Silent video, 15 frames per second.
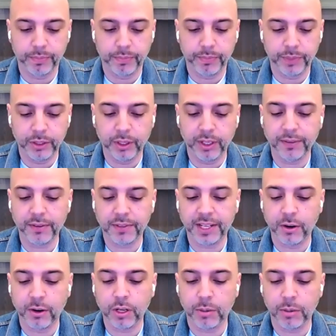even if they
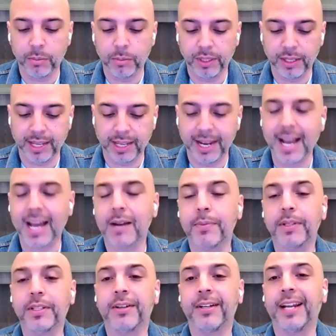don't complete it, they got to
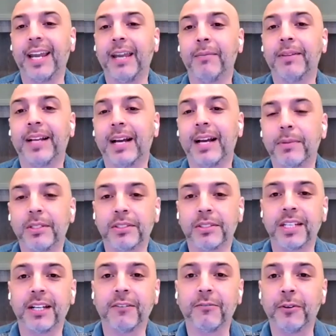put their name and they got their
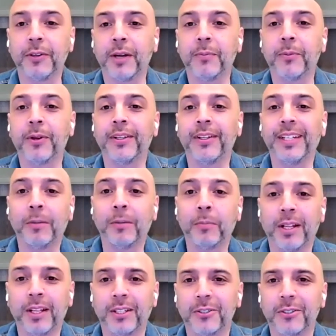telephone number and their
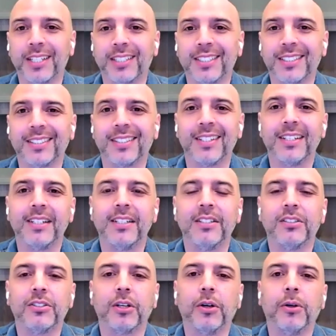email address.
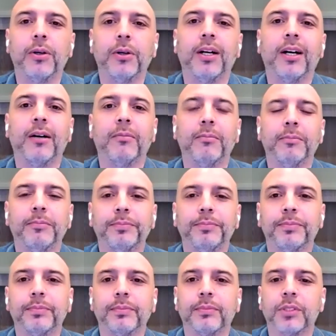So,
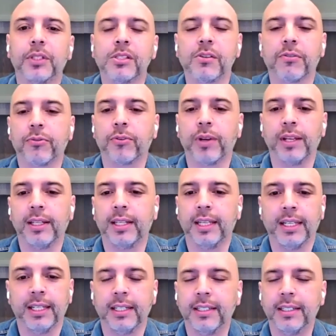so it's a free
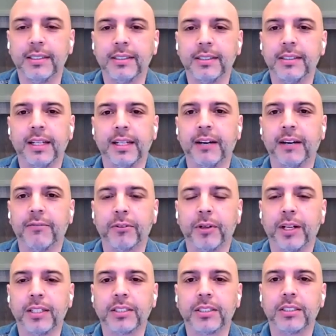lead, for
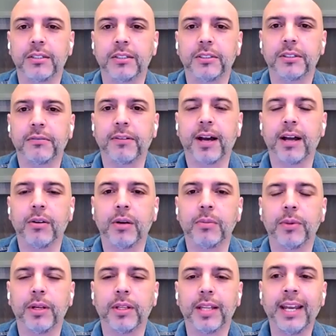us to follow up
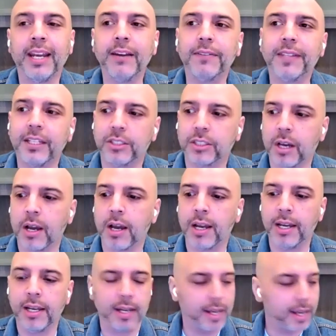with. And if they saw
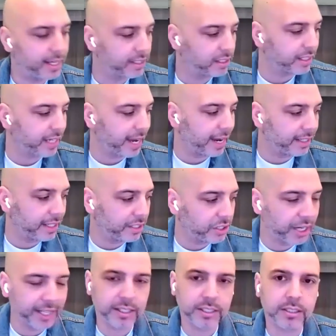it and scanned it,
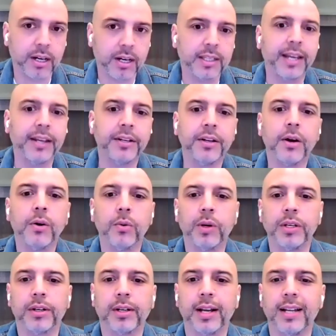chances are they know what
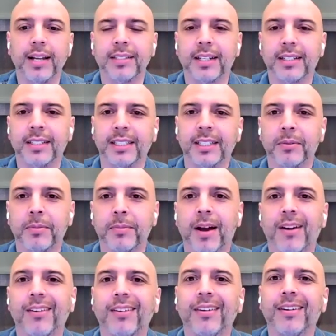you're contacting them about,
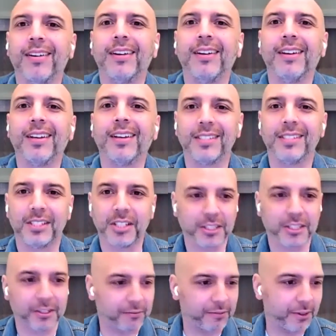because they took
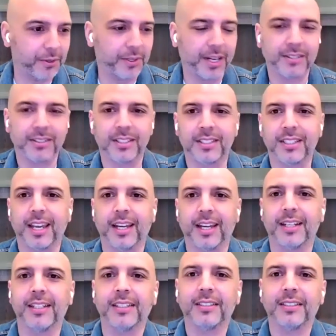their phone out to scan it.